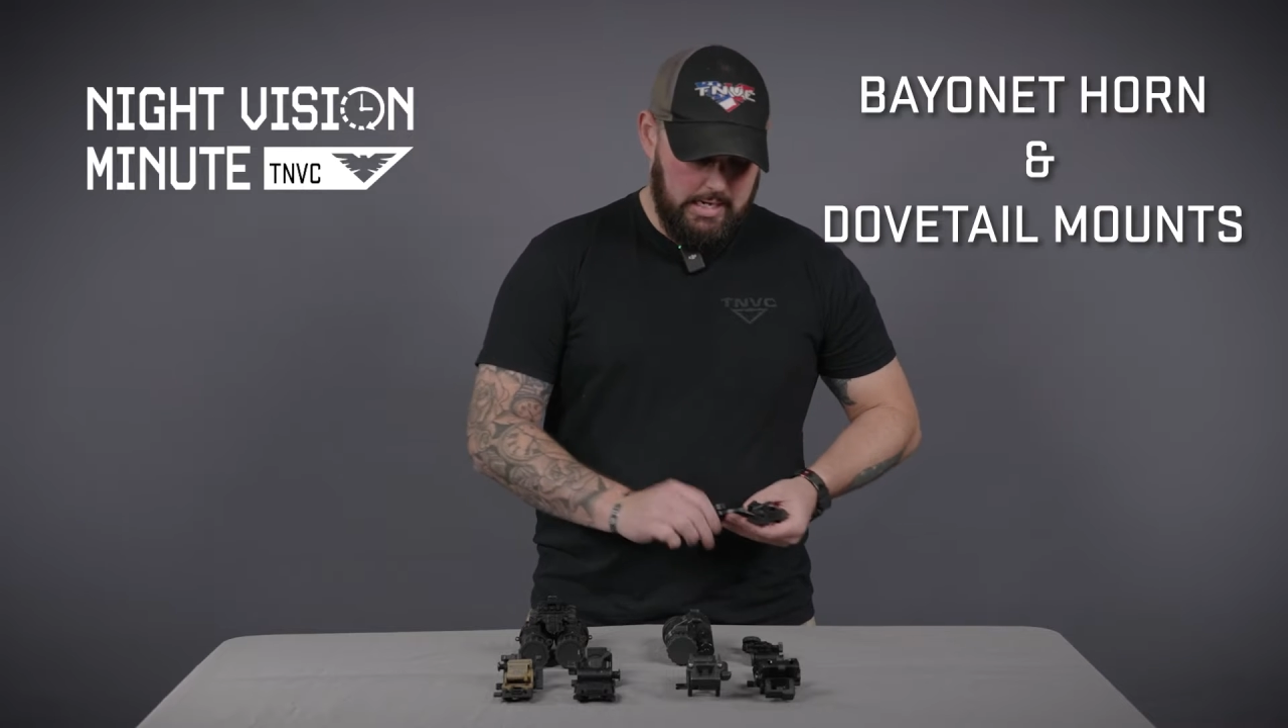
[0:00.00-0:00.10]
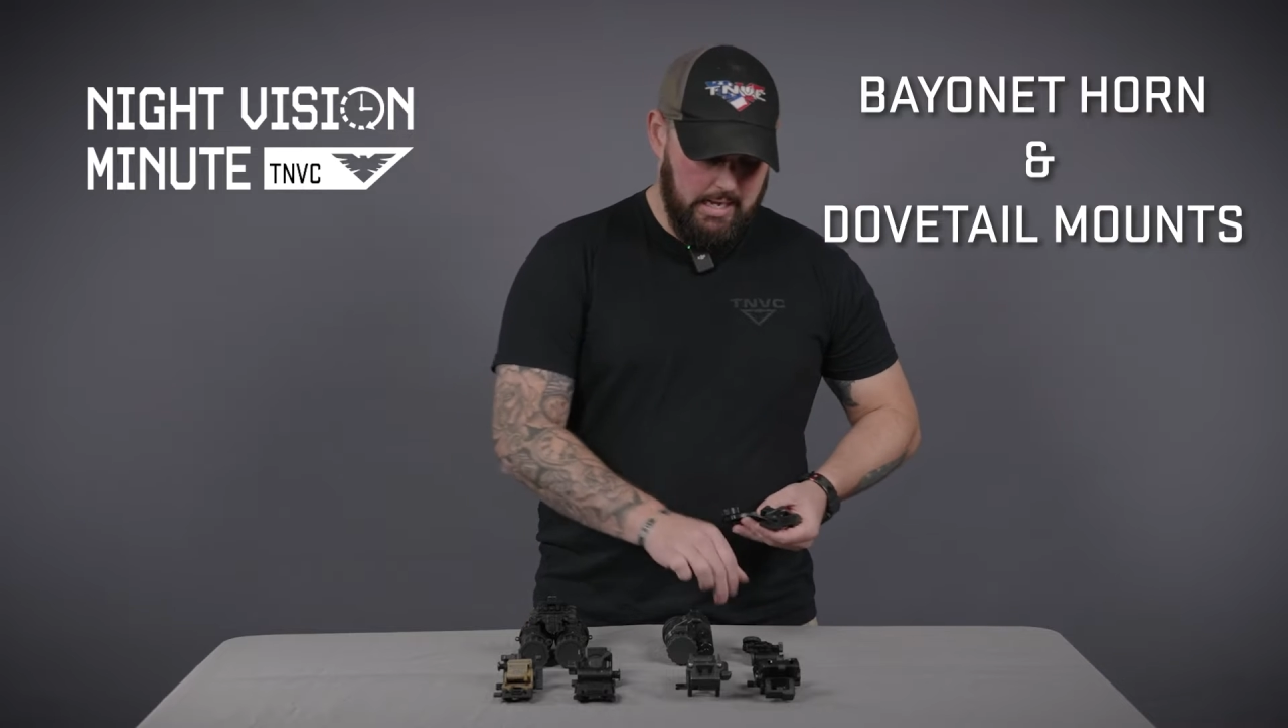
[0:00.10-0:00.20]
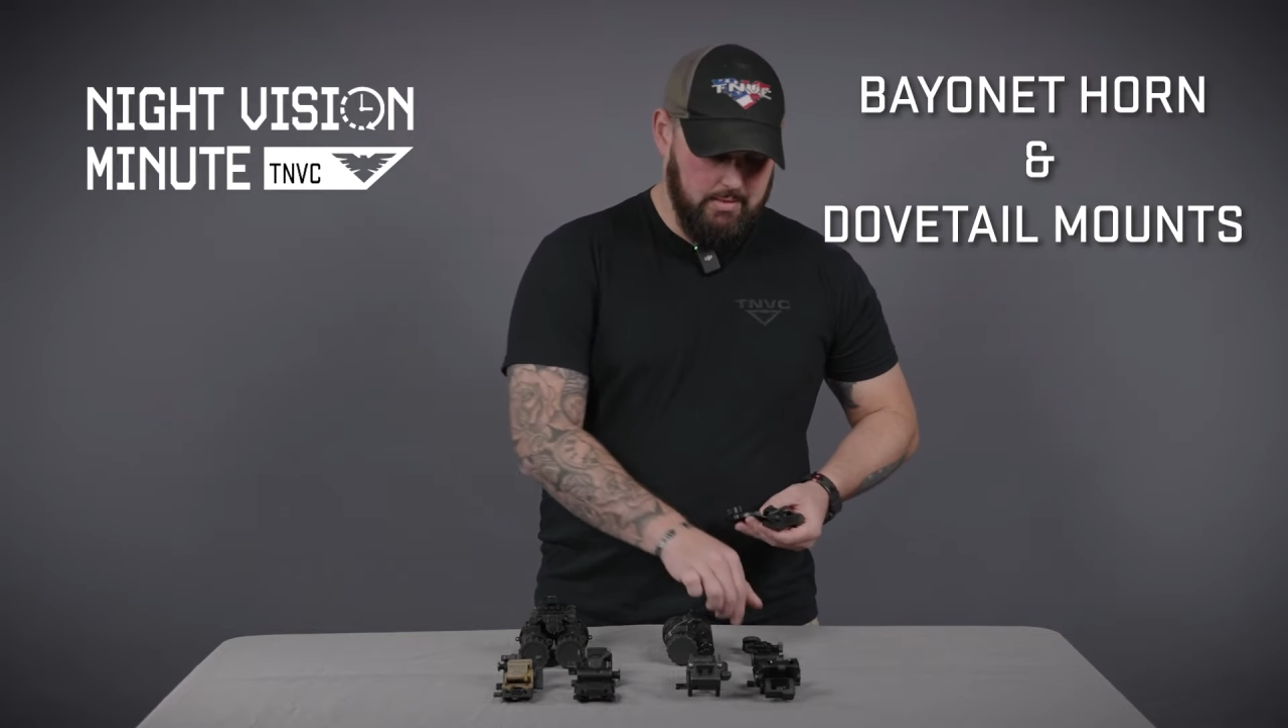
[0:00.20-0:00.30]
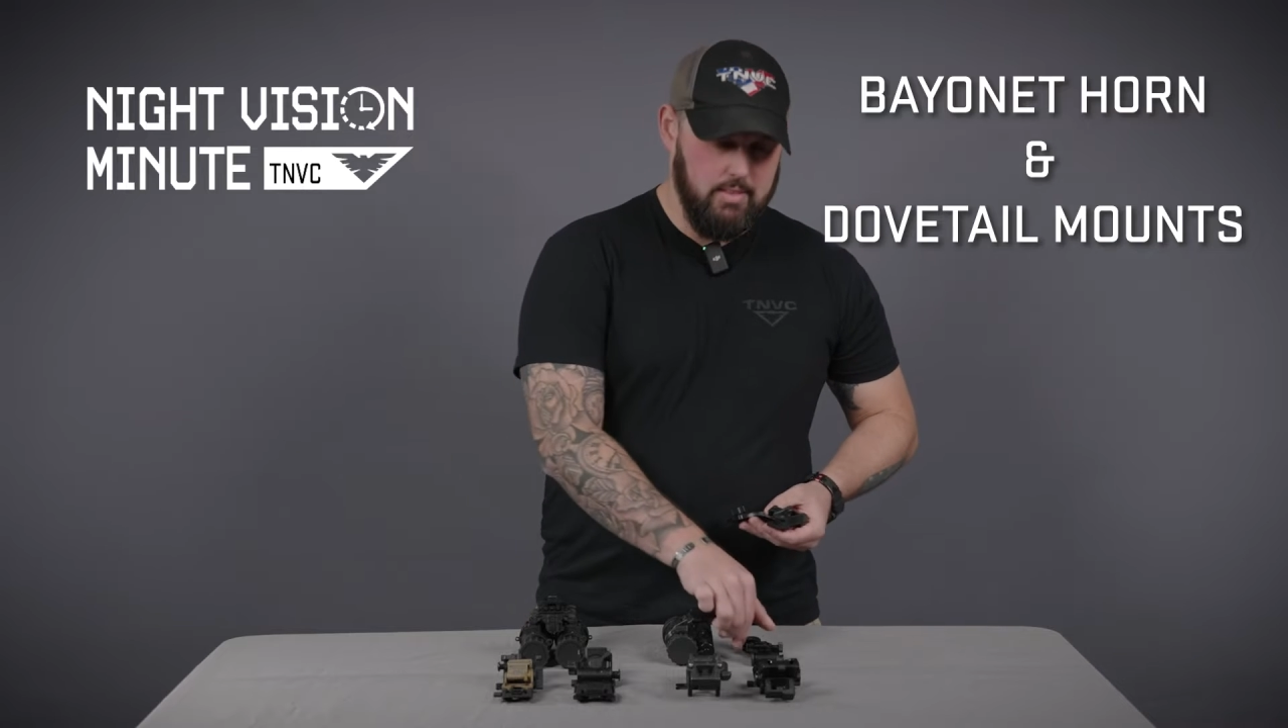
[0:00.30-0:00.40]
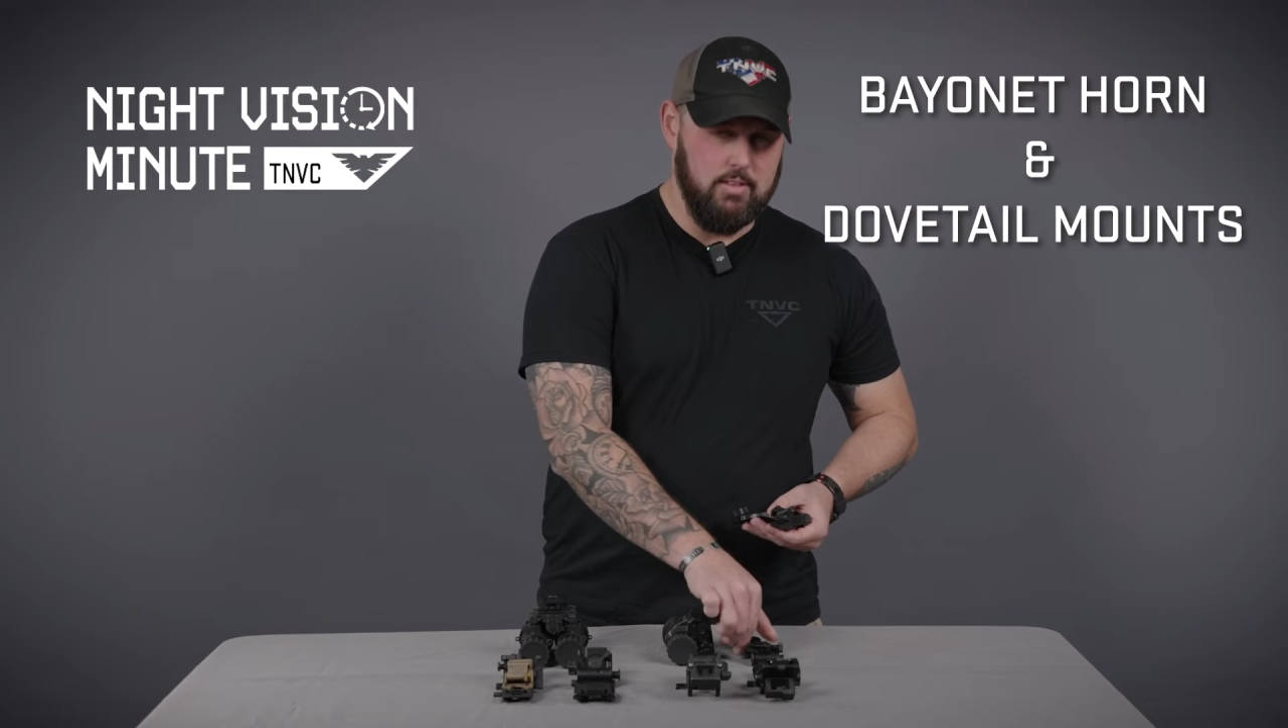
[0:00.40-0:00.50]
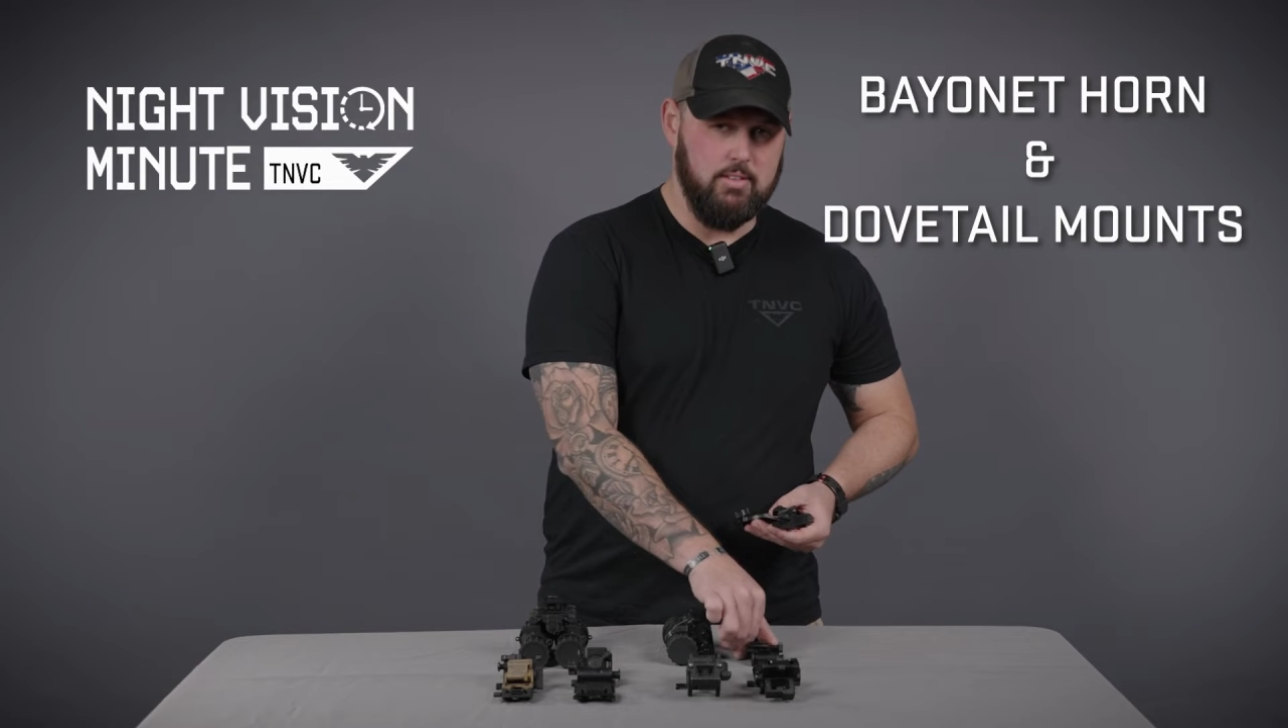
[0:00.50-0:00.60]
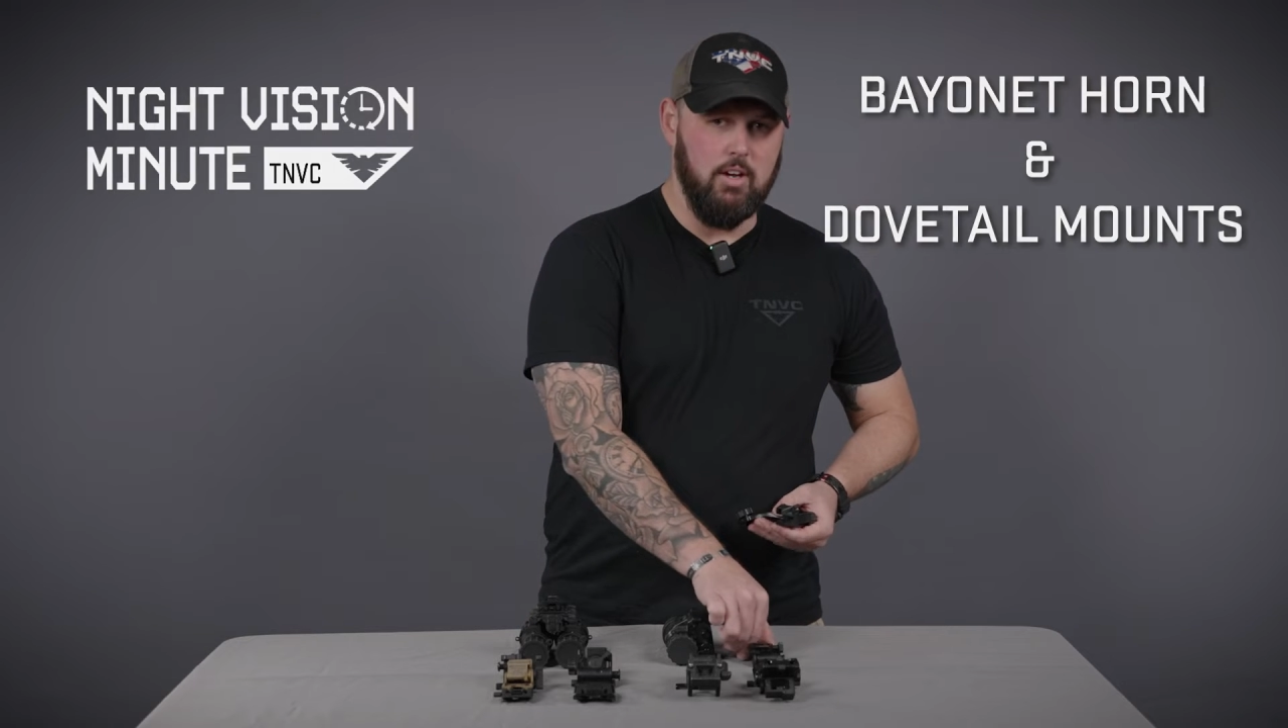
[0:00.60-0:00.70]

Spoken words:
and then the